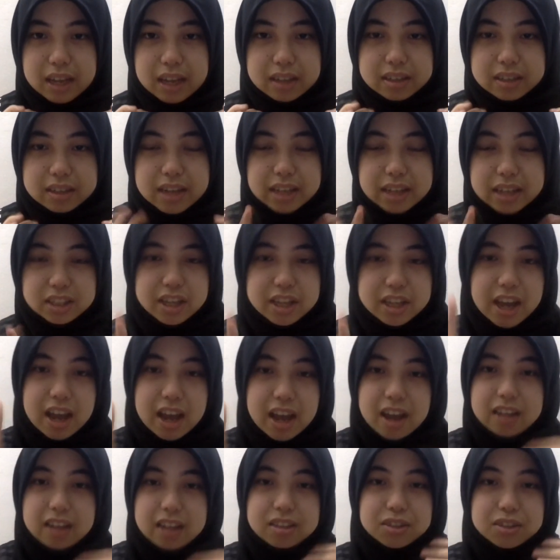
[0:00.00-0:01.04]
that she
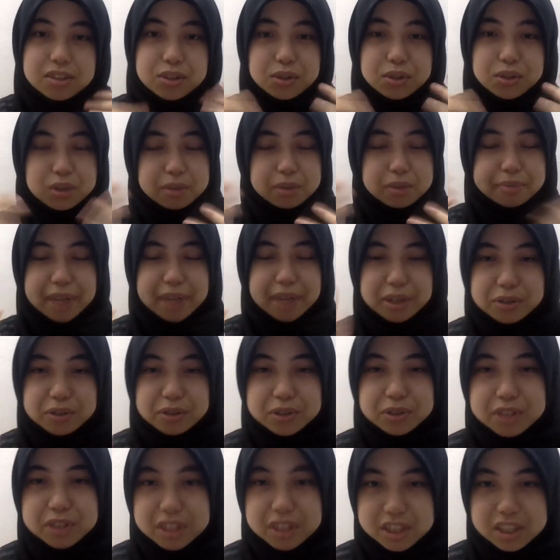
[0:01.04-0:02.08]
had to do the
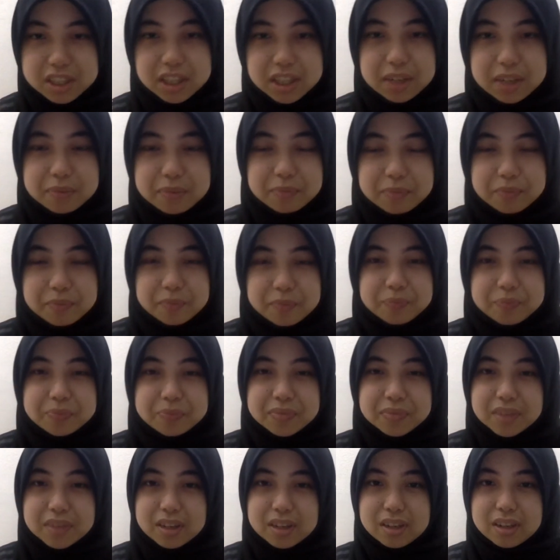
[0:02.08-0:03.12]
micro teaching
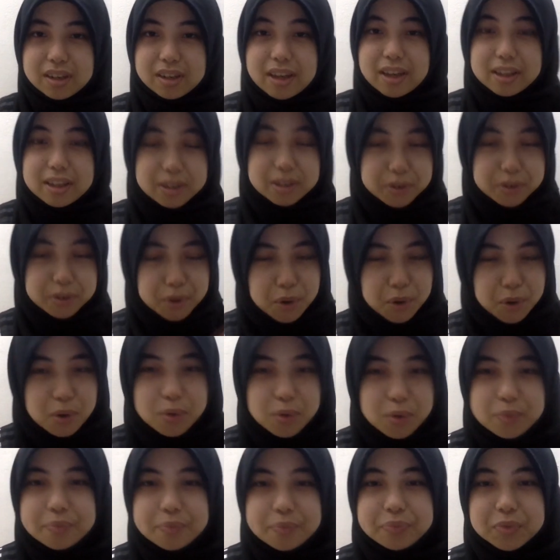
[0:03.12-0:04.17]
at her
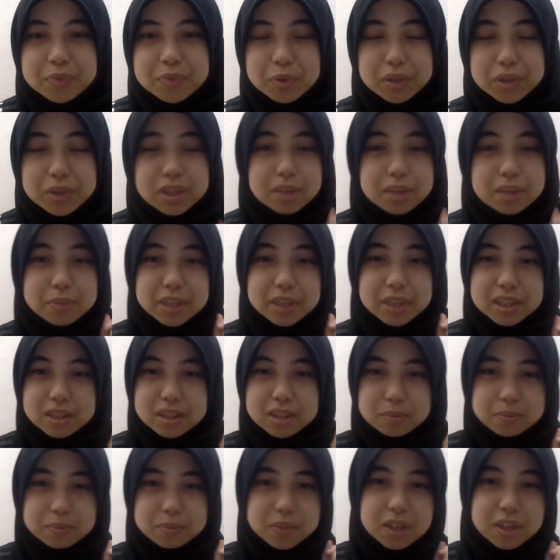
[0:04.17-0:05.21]
home with
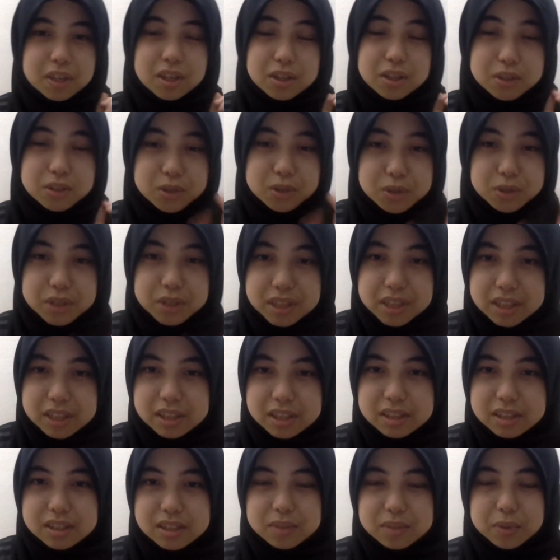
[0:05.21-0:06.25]
limited
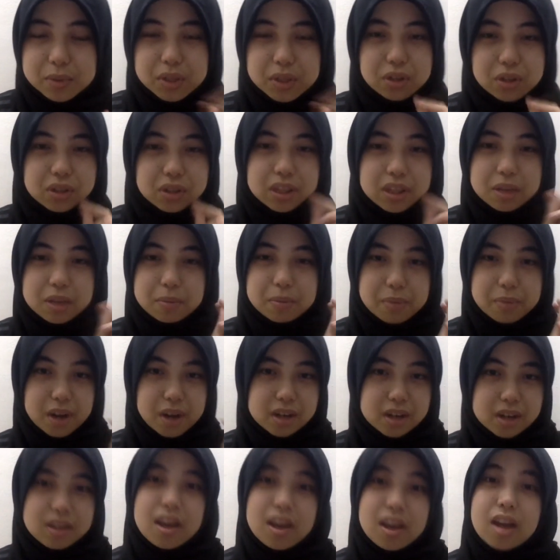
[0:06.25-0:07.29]
students, with only her
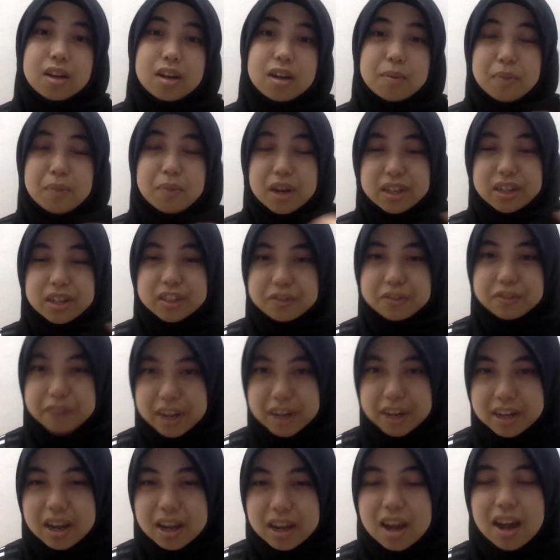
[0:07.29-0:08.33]
brother and her brother's
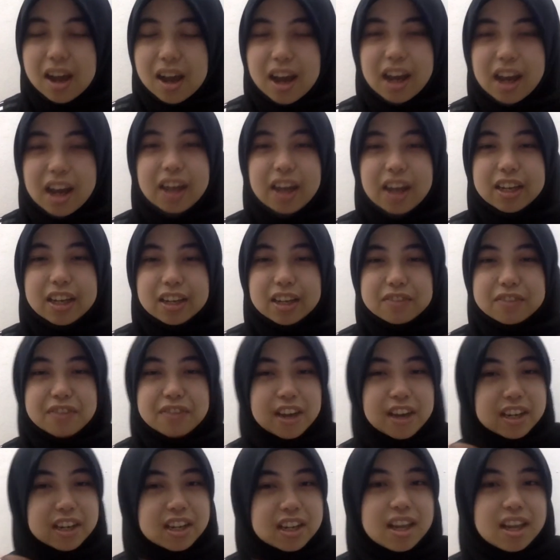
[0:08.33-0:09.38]
friend. I can
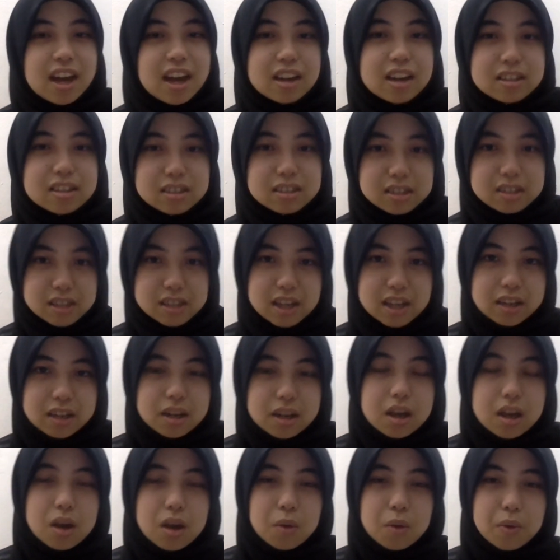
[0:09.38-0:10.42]
finally understand
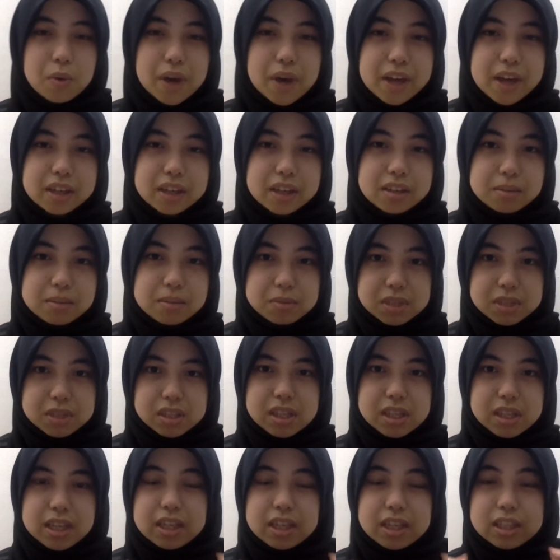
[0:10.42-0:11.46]
why the
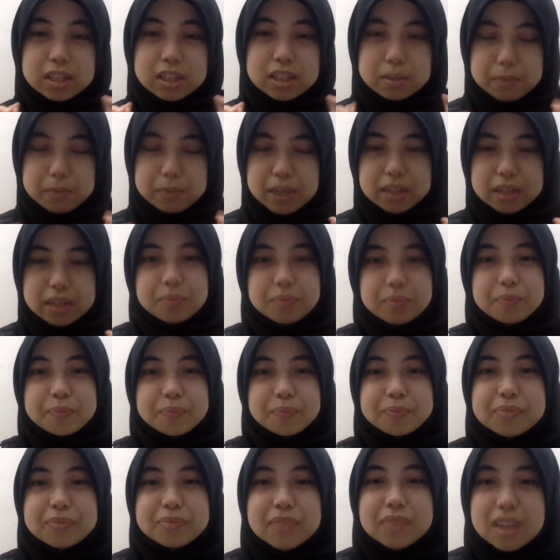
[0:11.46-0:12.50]
mistake is made.
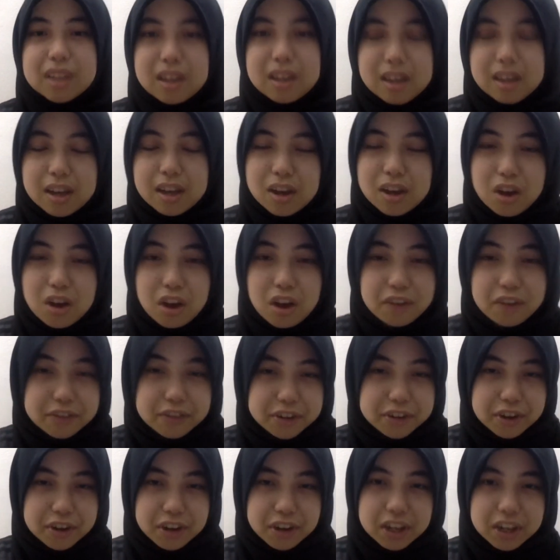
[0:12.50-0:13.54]

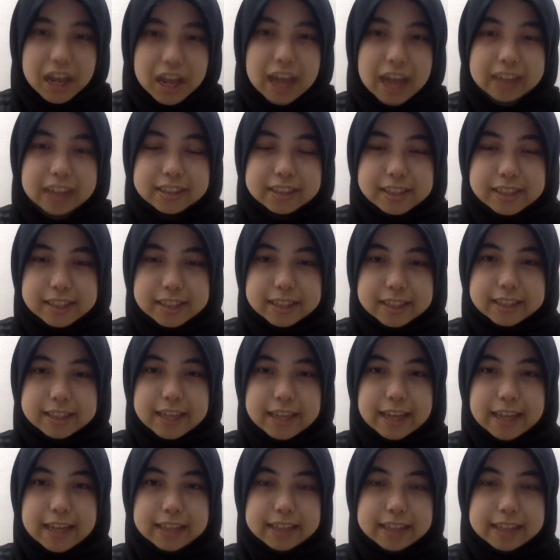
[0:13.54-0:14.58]
Overall, I think
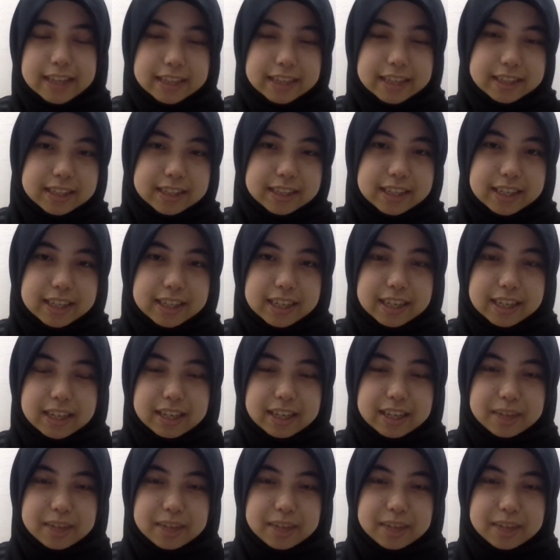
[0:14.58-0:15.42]
that Yanti